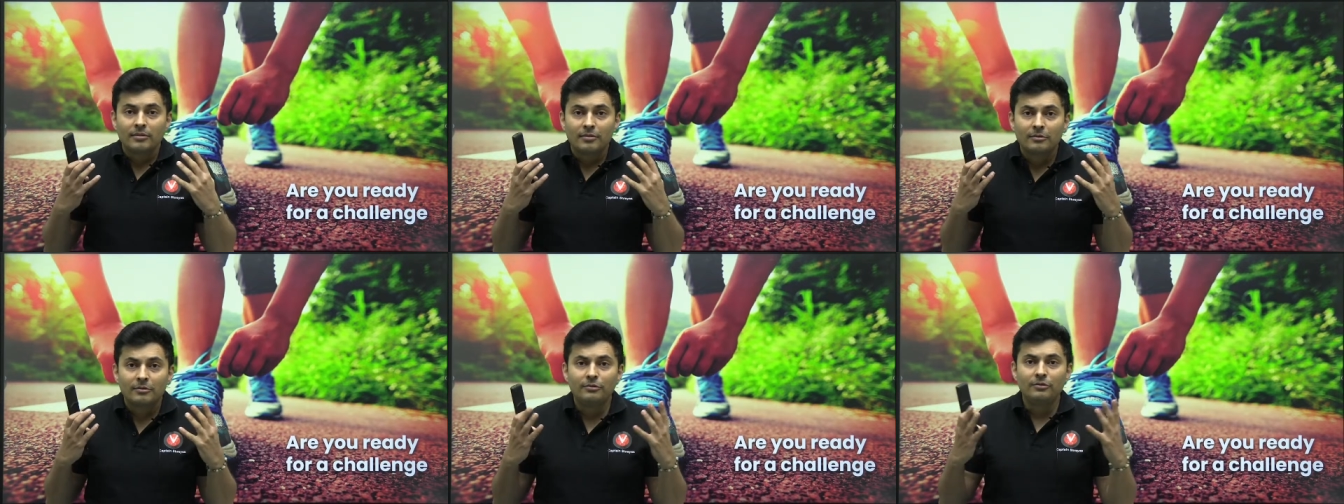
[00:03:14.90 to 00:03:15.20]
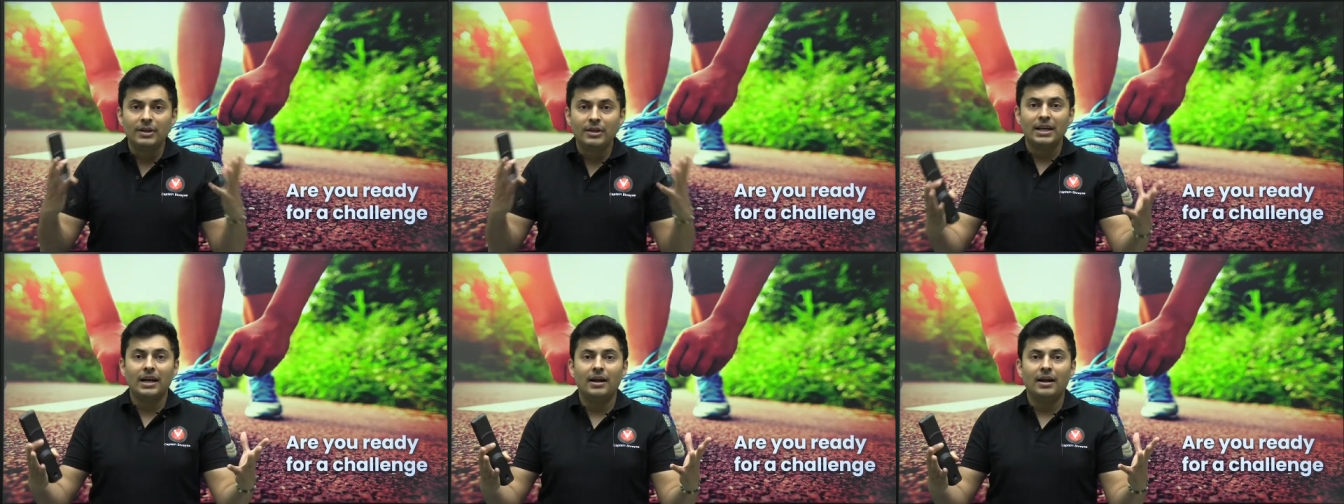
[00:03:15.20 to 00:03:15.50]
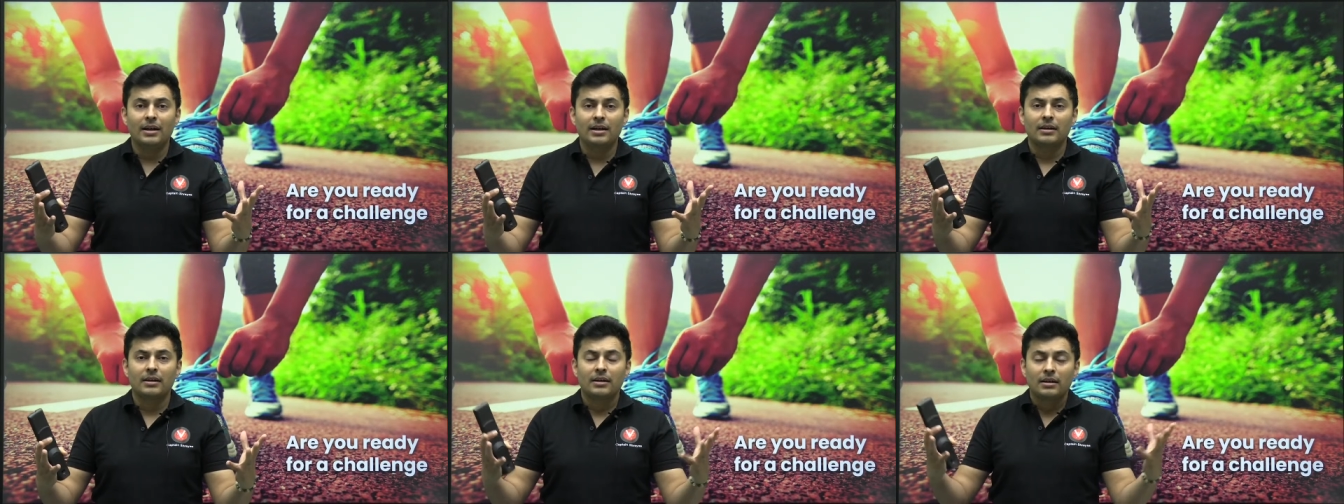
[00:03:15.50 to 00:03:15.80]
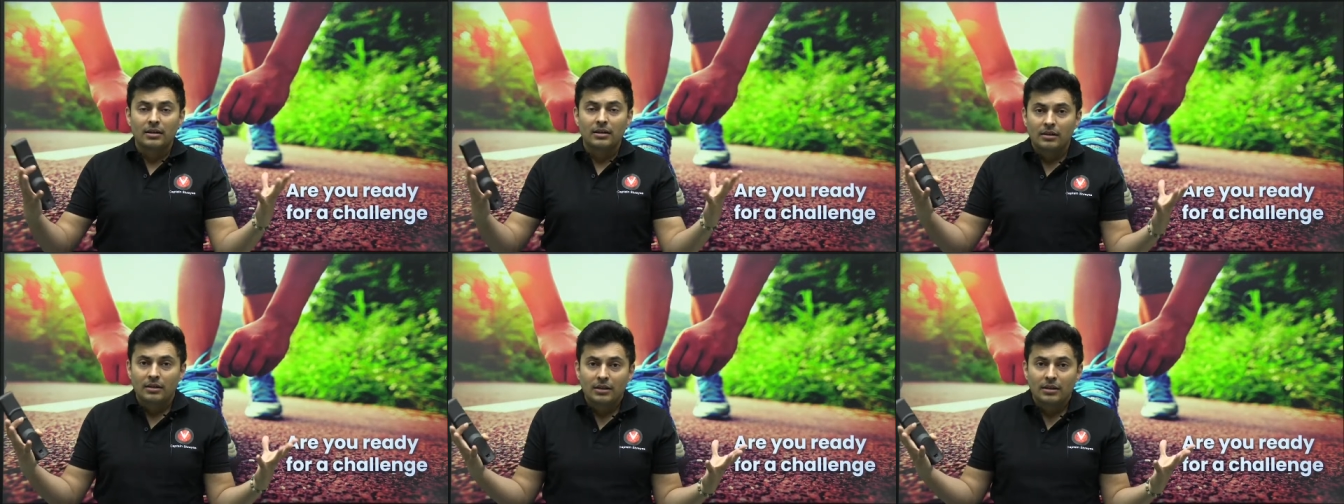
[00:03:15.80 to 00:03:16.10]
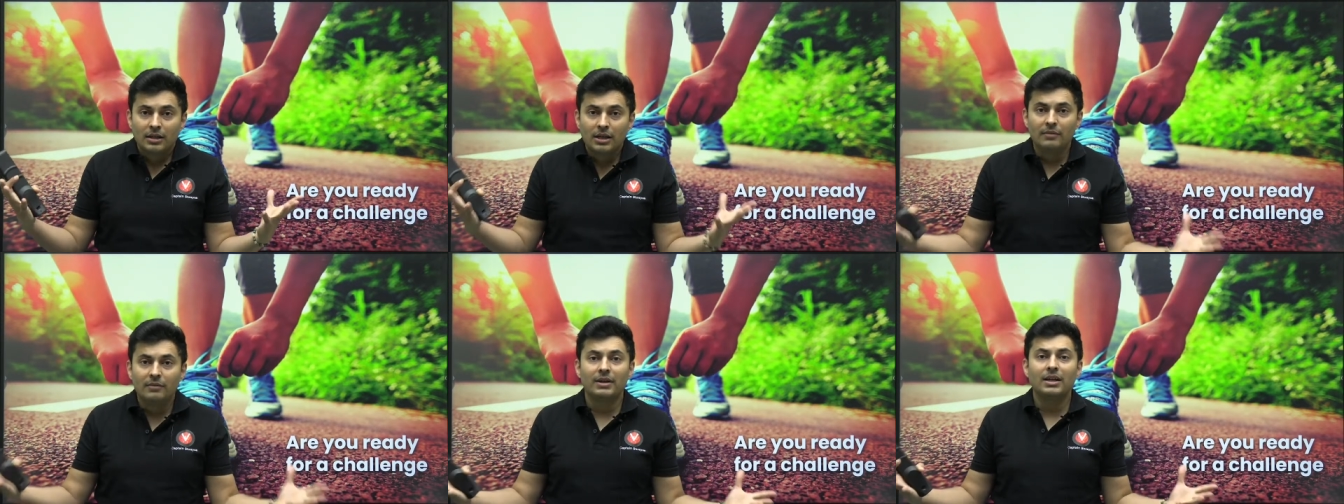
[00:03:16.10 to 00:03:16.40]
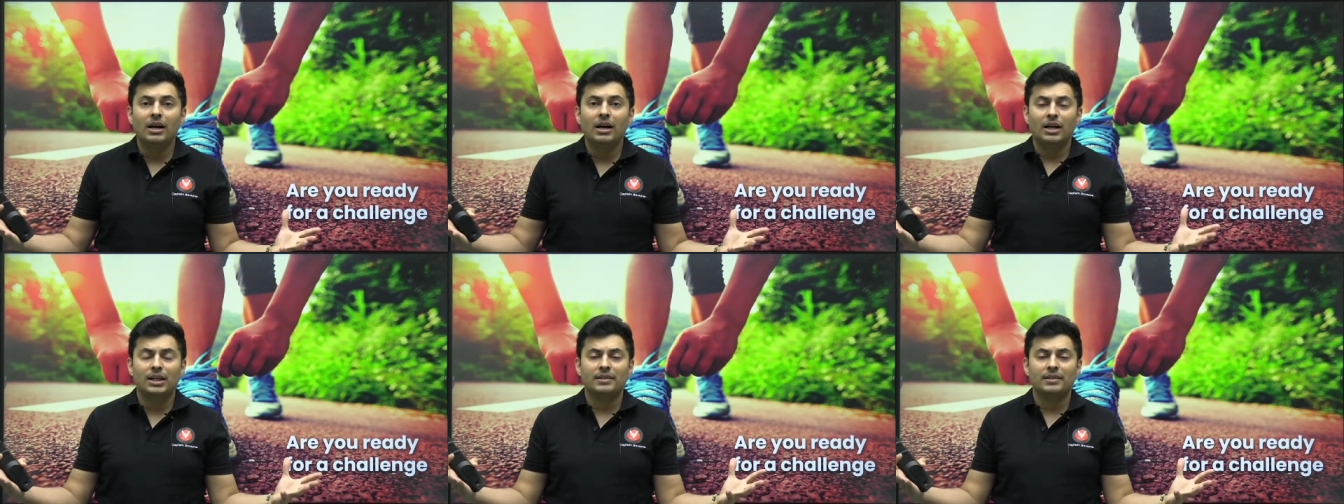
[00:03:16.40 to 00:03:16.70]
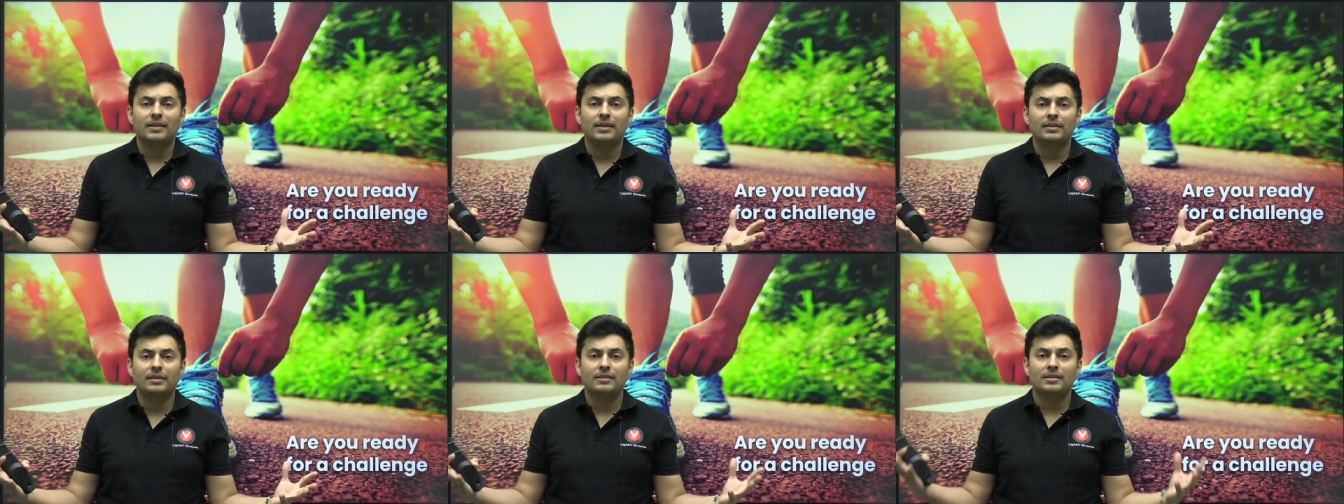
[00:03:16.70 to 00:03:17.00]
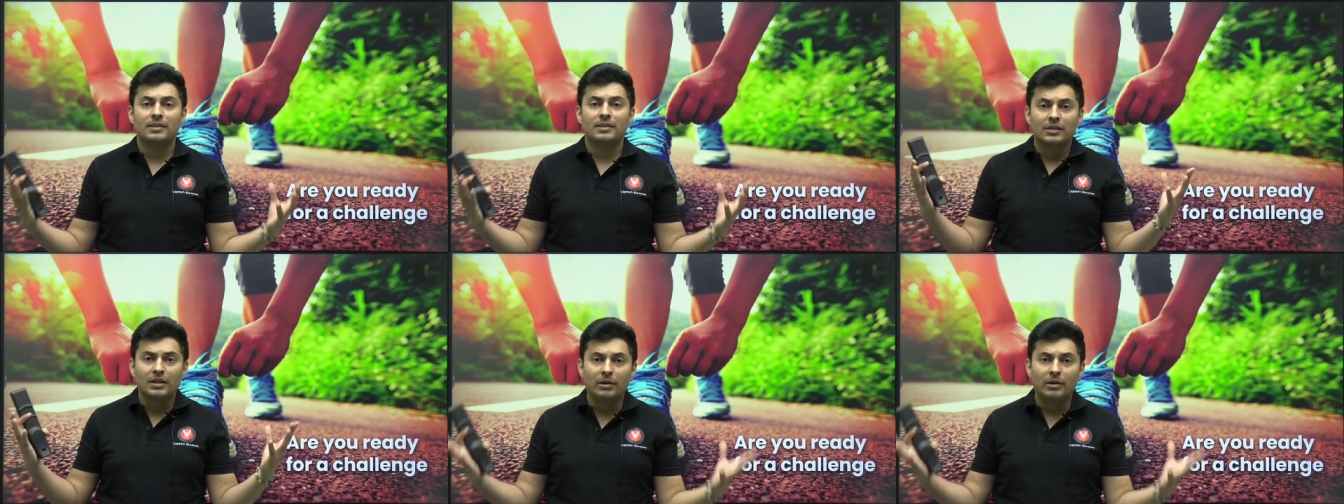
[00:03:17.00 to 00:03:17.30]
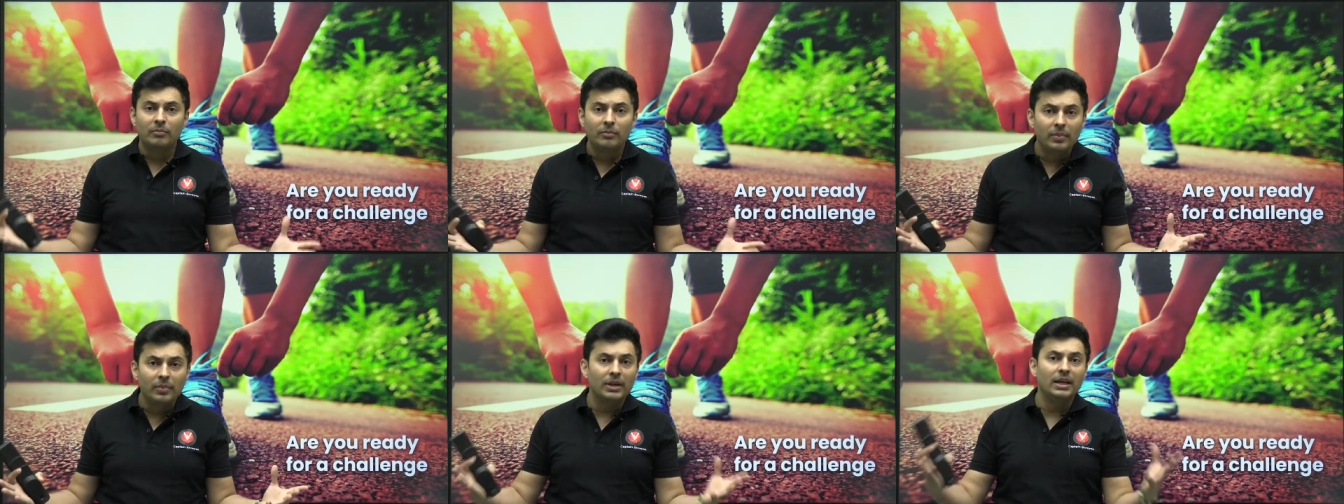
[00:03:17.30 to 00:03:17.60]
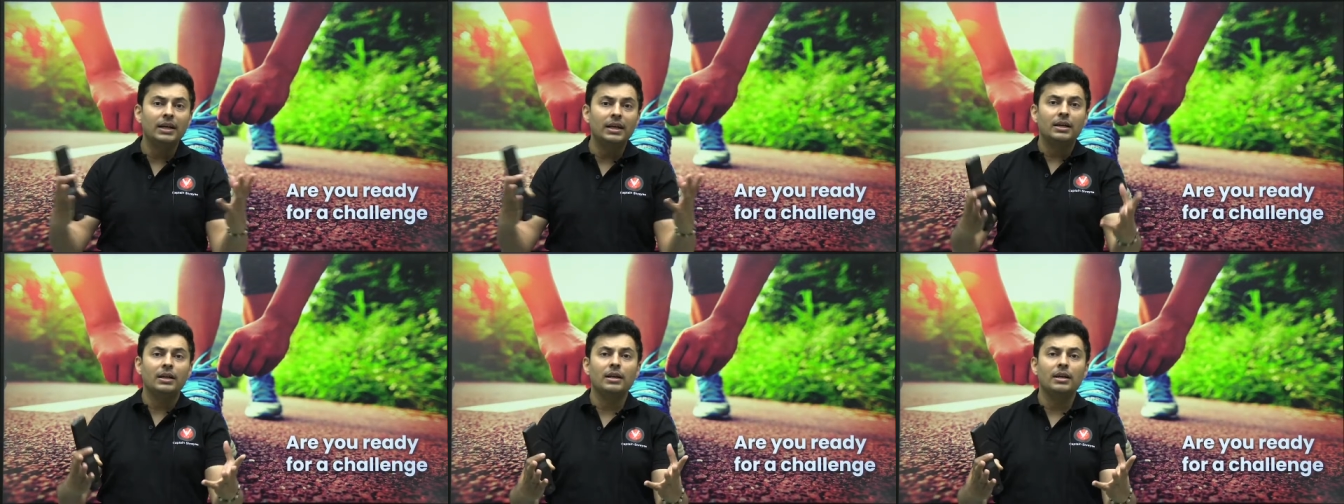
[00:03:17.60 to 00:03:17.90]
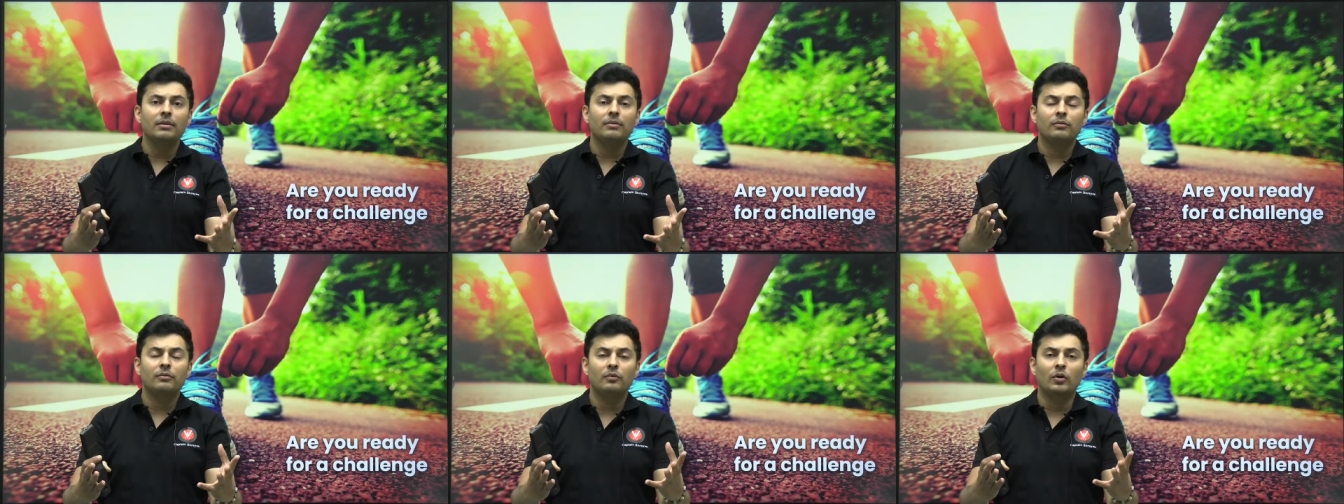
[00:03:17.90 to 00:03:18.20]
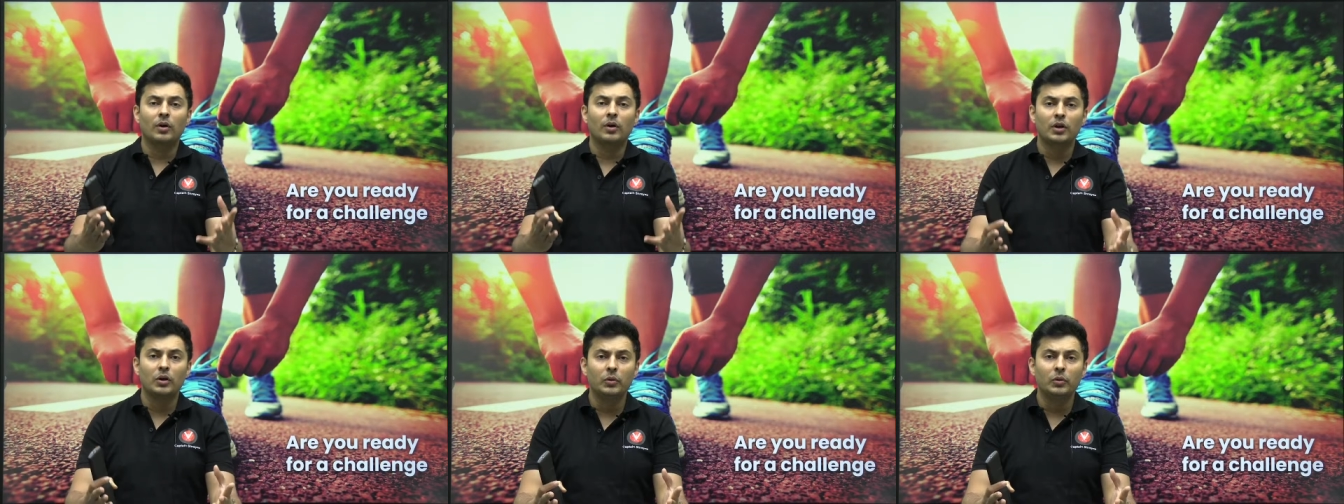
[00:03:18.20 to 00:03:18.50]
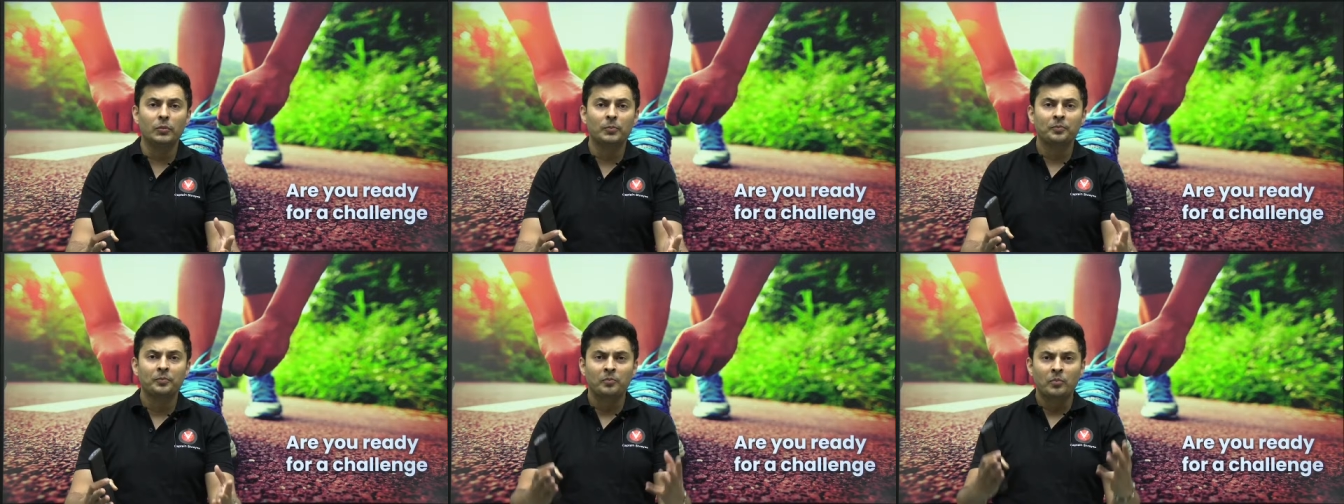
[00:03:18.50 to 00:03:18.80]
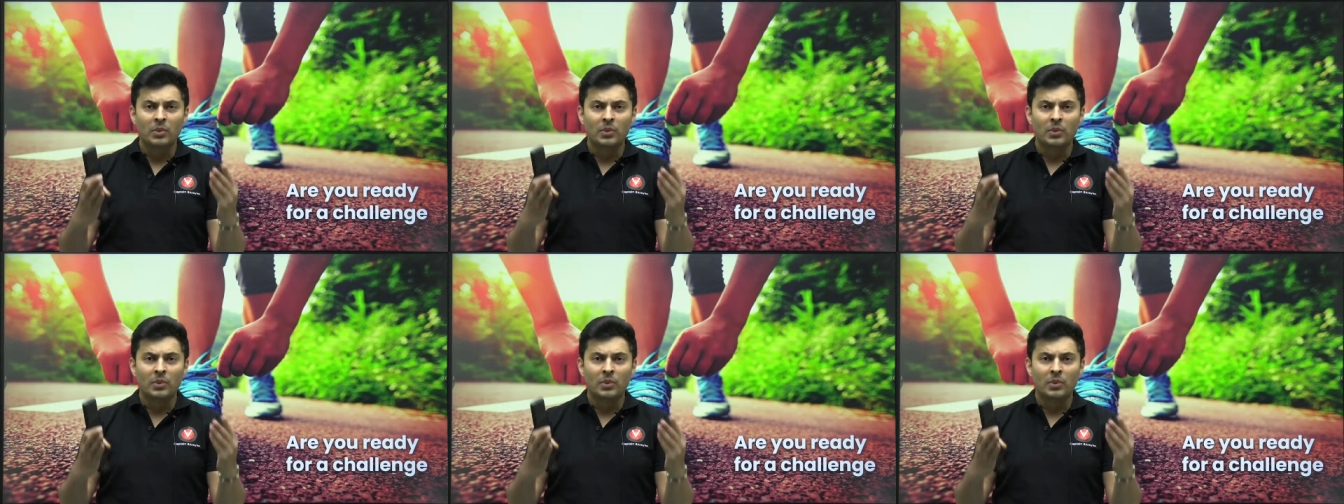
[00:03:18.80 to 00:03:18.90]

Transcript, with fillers: we are giving ourselves completely for you